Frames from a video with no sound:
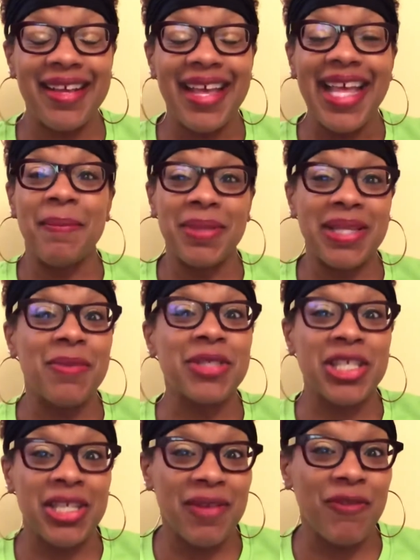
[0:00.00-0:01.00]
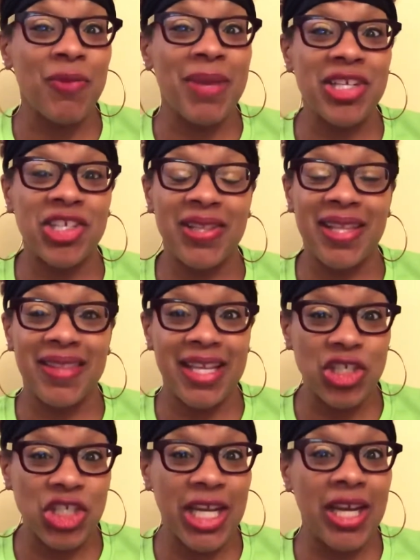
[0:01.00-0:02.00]
but that was good information that they
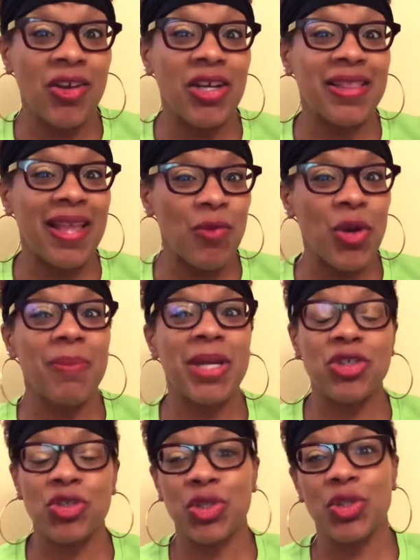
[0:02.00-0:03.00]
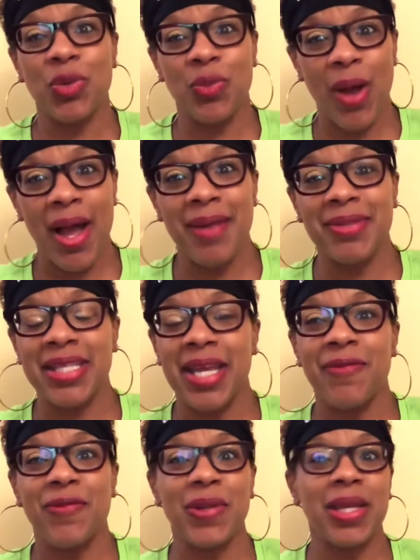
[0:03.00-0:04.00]
shared, and they want to make sure you arrive
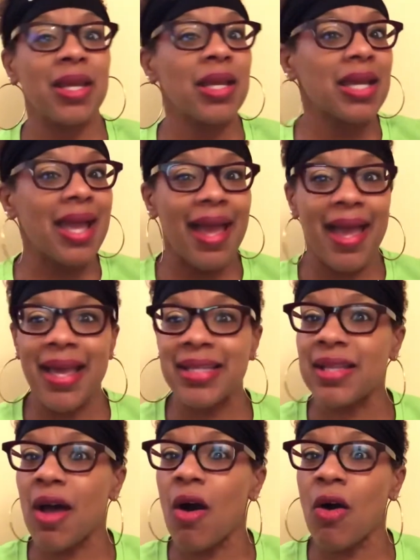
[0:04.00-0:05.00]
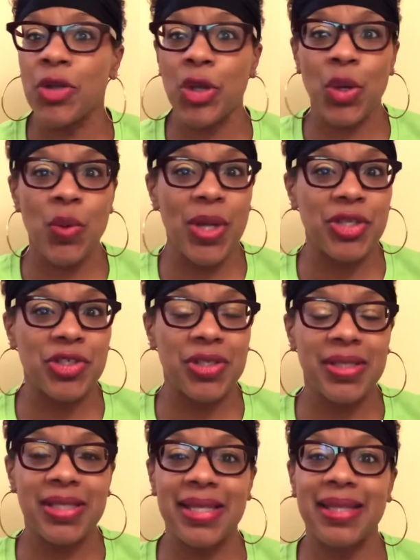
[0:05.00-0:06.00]
safely. Ask all your
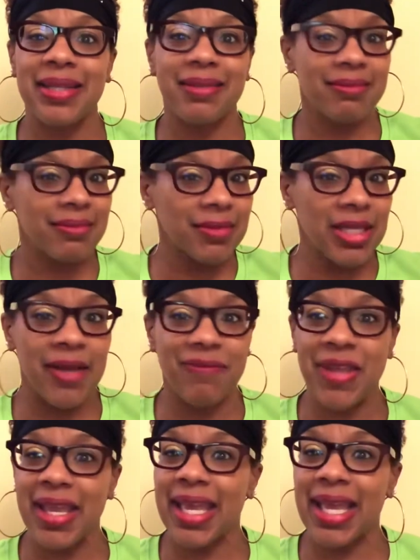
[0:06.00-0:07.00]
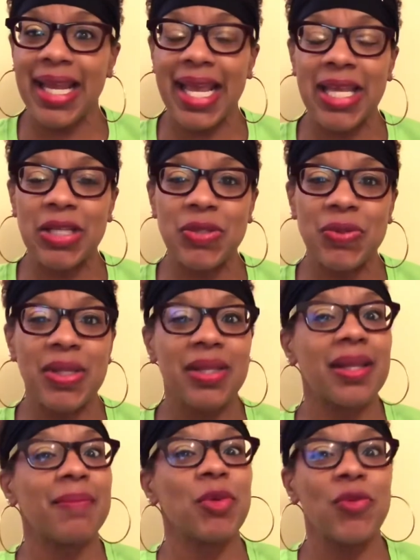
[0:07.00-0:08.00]
questions, and if they can't answer it,
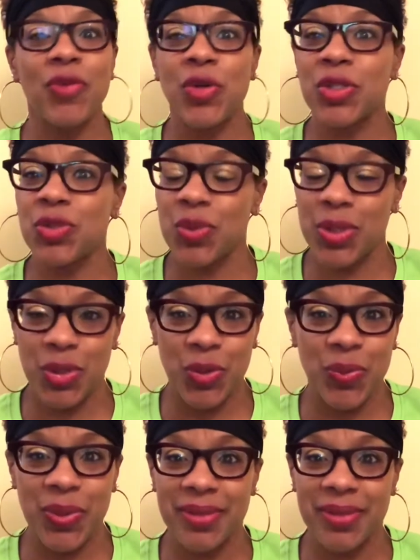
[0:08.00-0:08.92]
then move on to a new one.